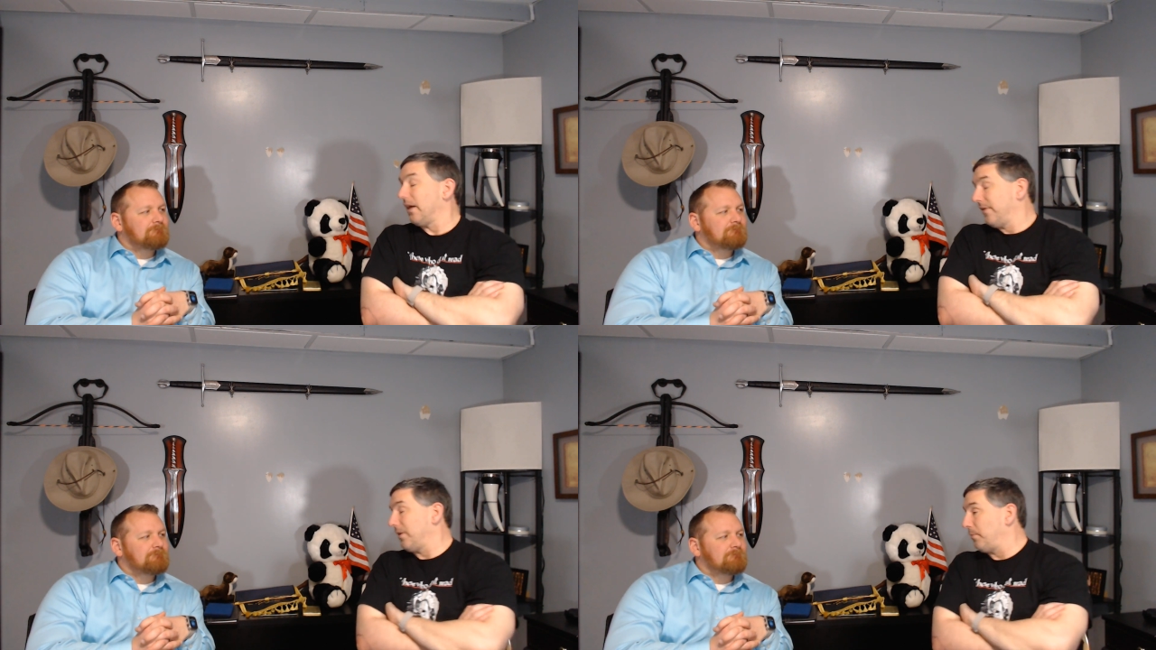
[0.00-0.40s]

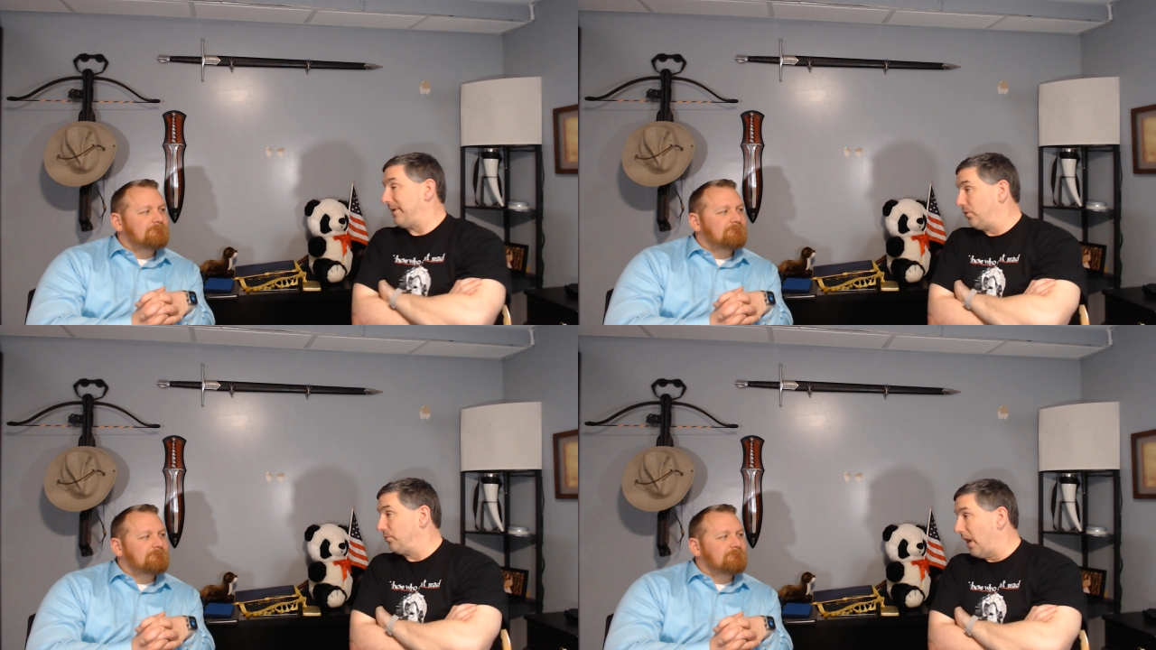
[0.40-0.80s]
Speaker 1: other than
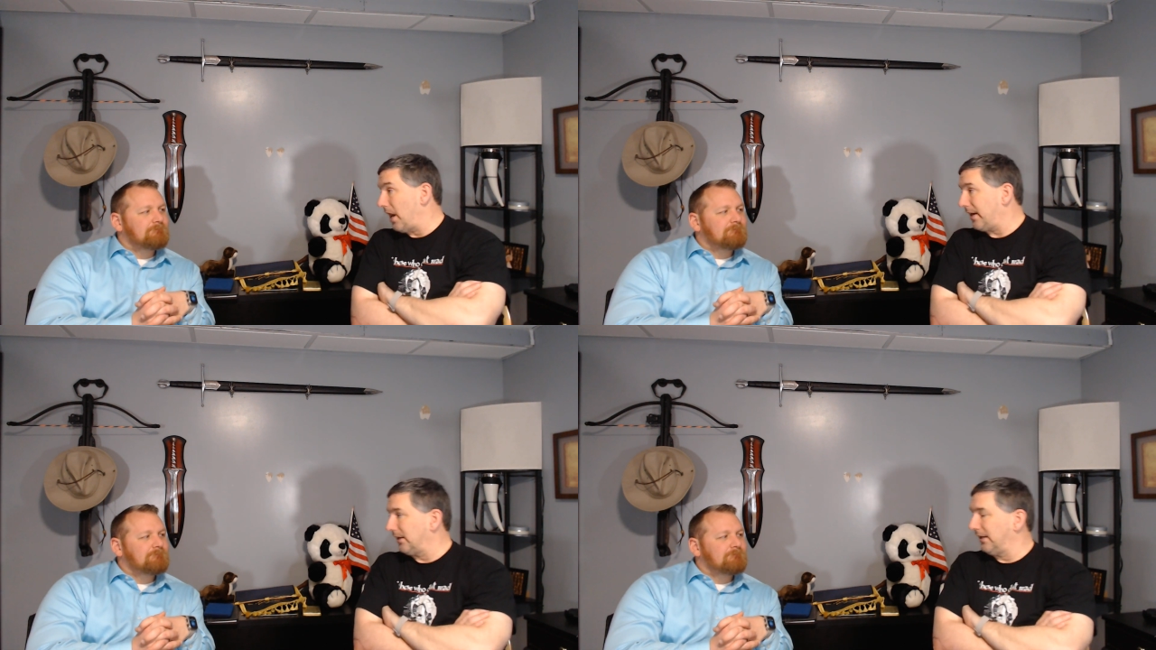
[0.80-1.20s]
we do
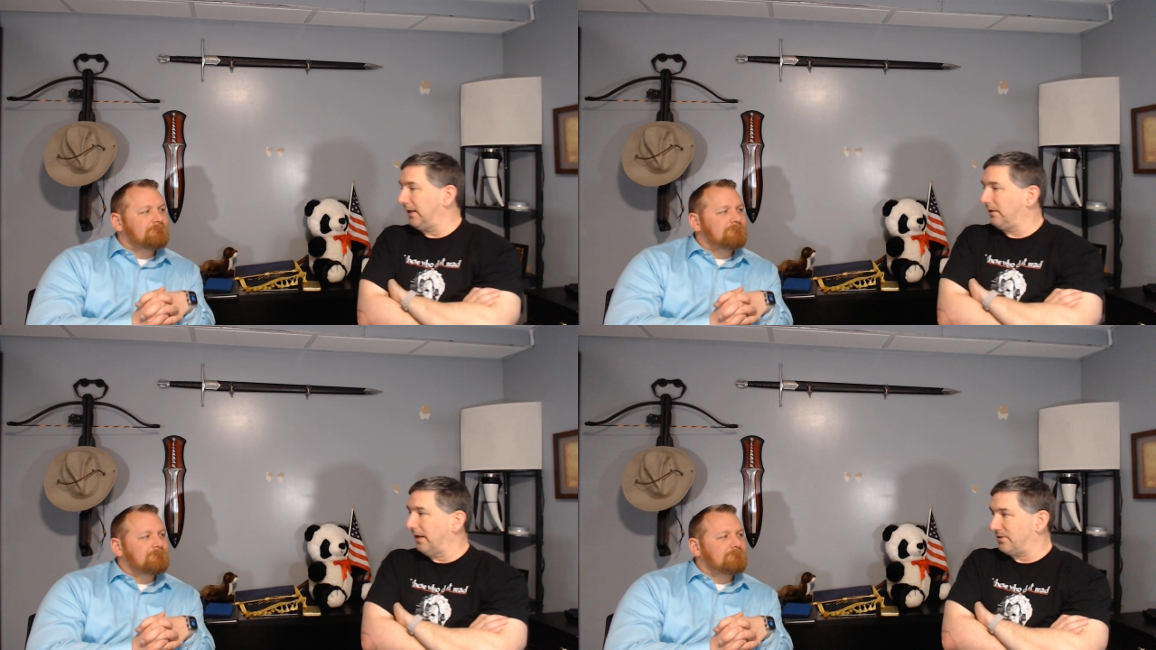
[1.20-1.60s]
knock
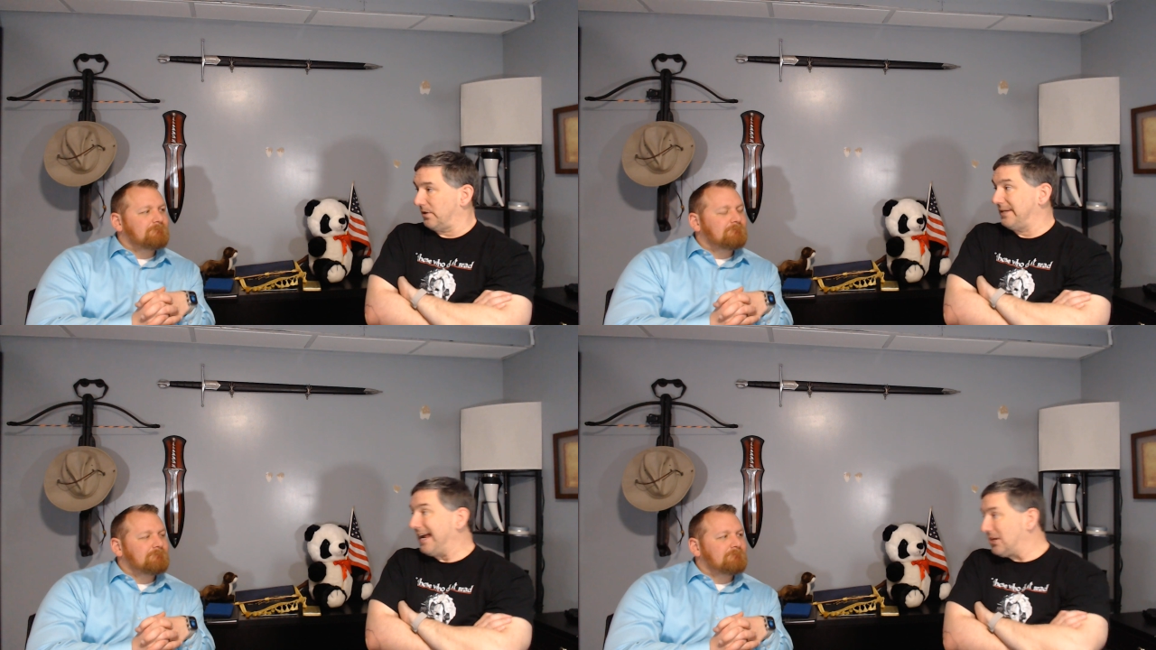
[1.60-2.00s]
Italy as
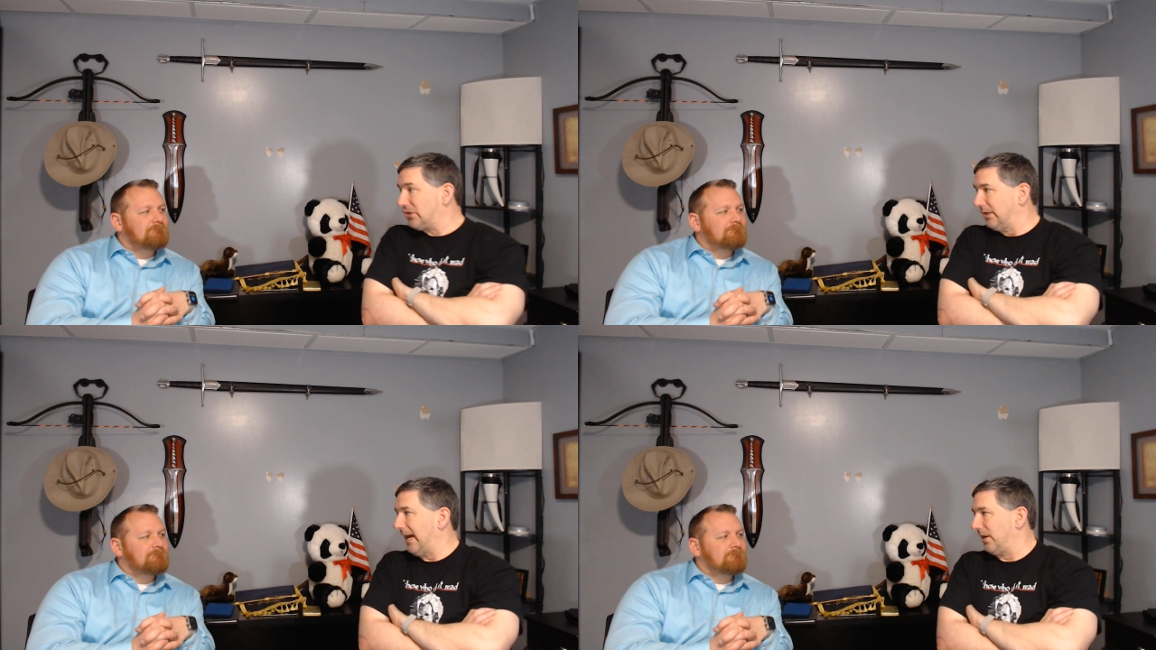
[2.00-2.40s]
a
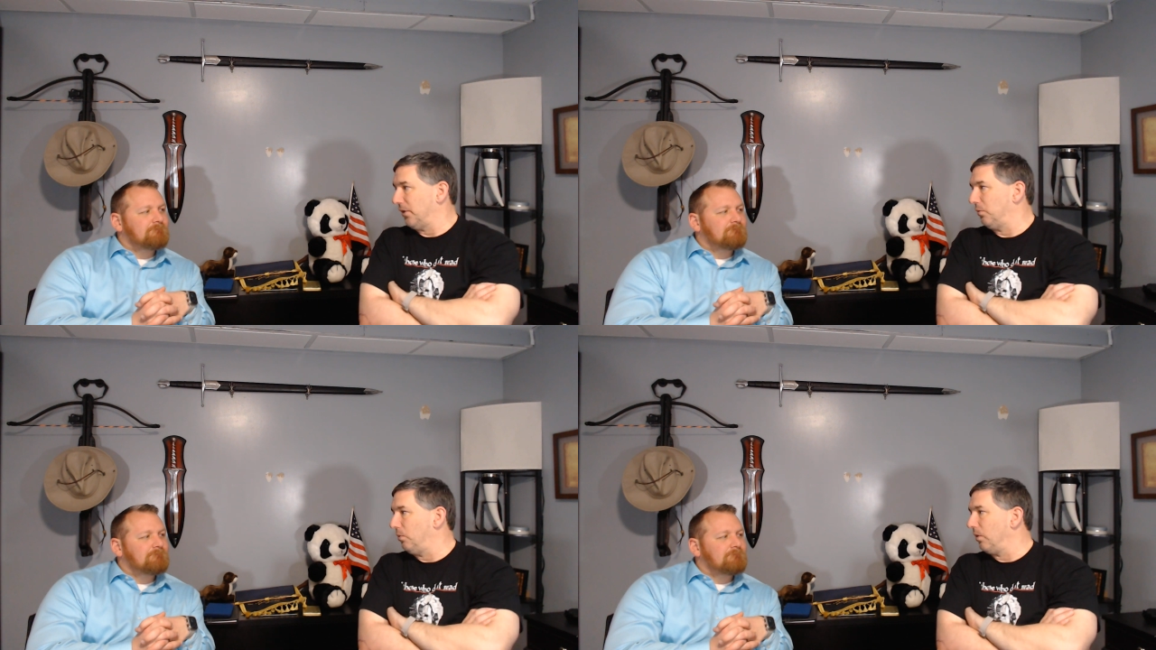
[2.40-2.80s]
nation out
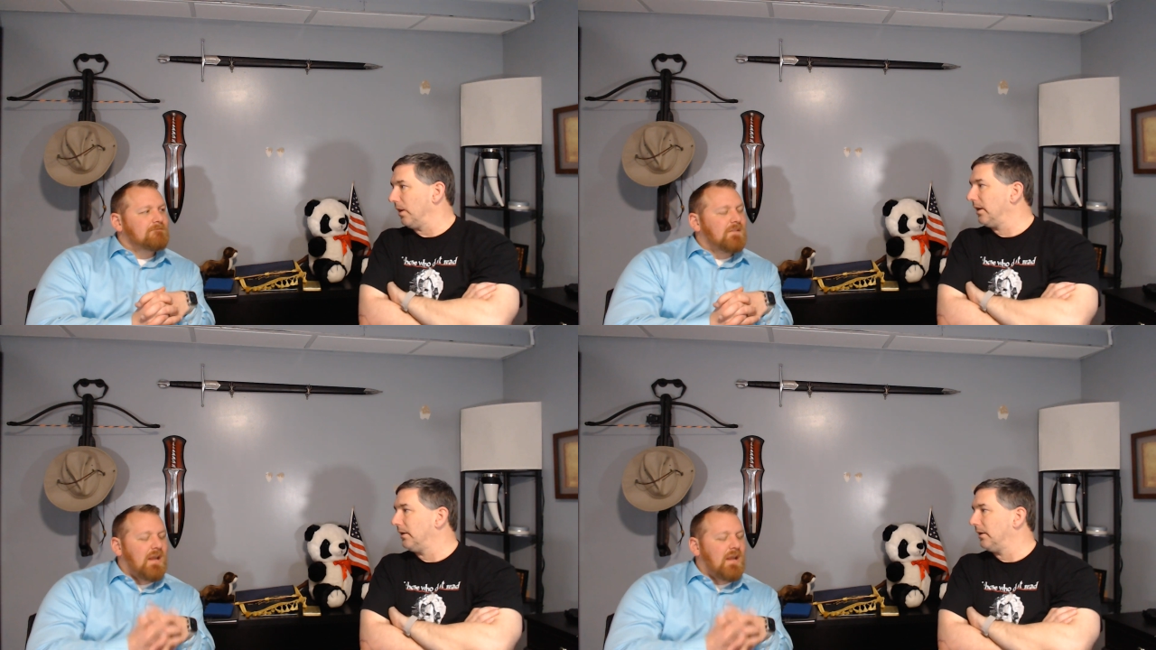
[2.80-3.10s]
of the war.